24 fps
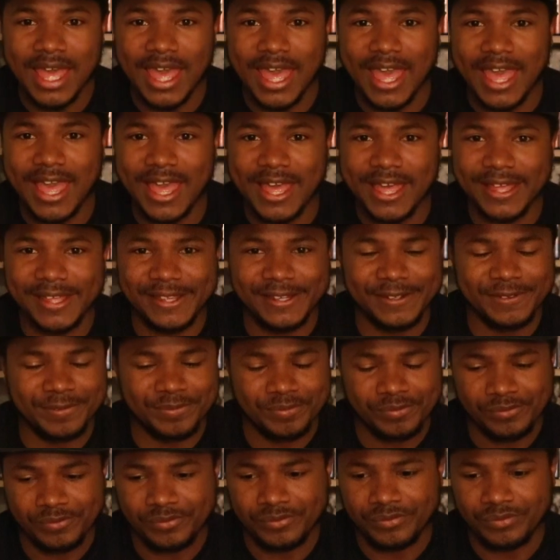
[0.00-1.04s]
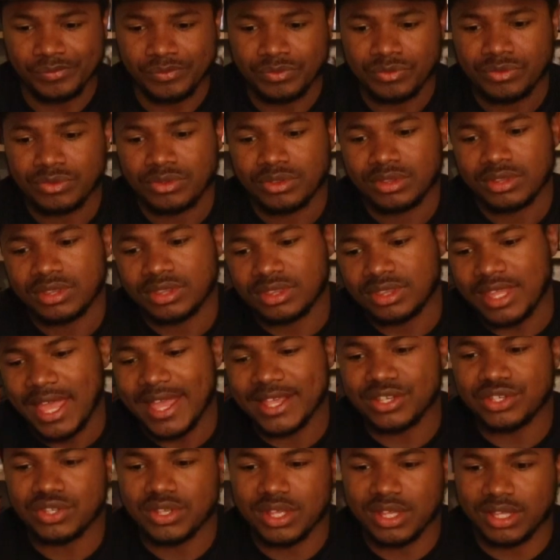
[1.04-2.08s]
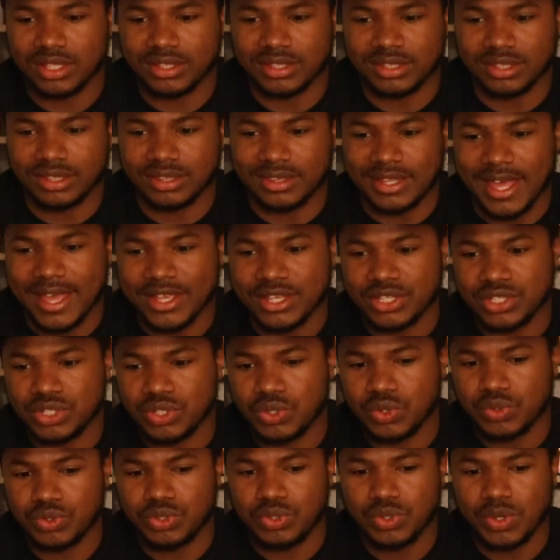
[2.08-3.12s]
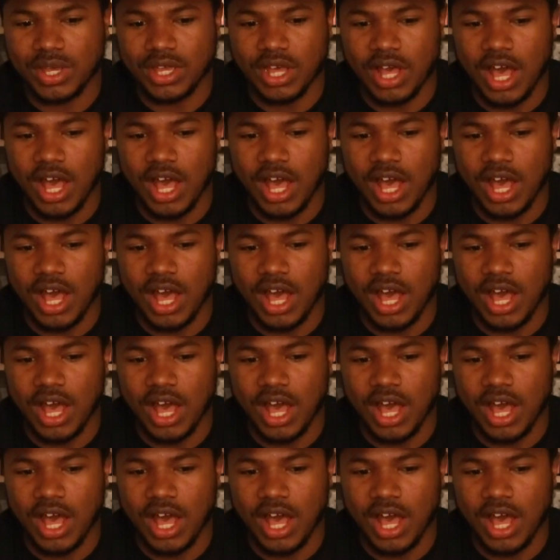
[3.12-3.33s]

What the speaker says: And that's true too.